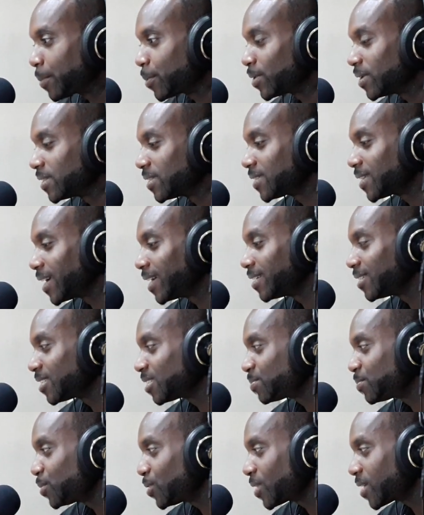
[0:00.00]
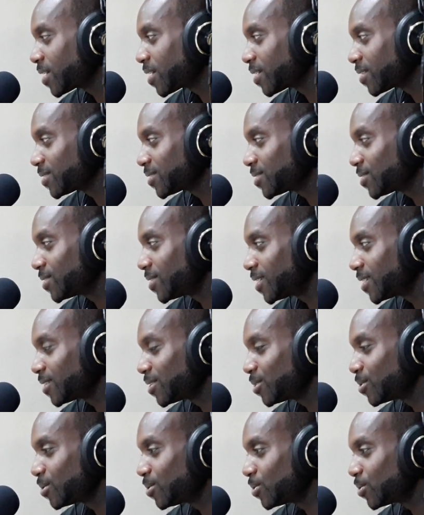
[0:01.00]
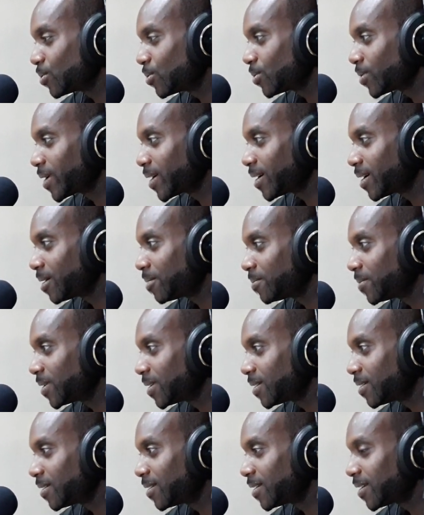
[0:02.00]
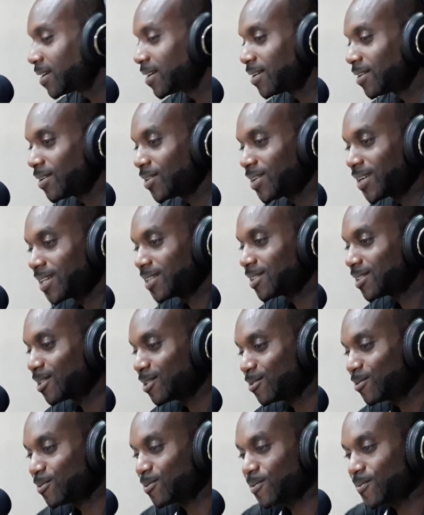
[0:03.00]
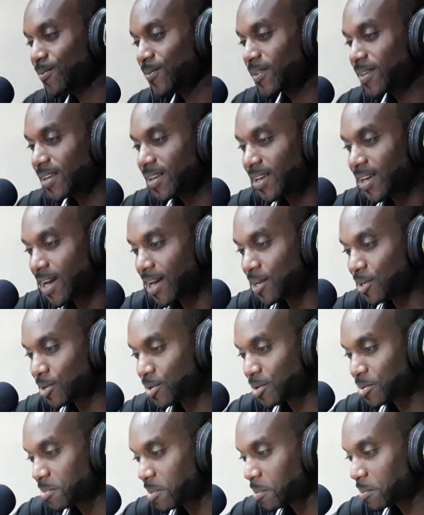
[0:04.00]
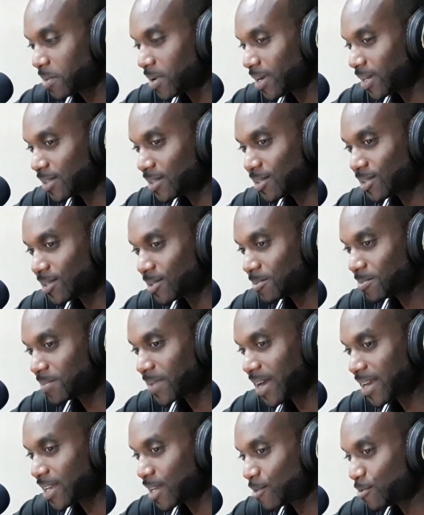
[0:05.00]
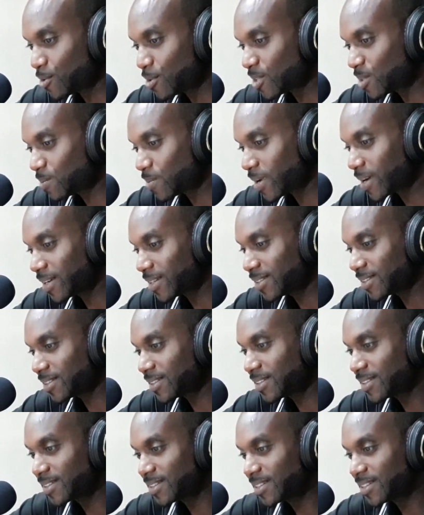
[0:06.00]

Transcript: gonna sign this book so that you know who I am and all that stuff. And you can remember that I gave you this prize.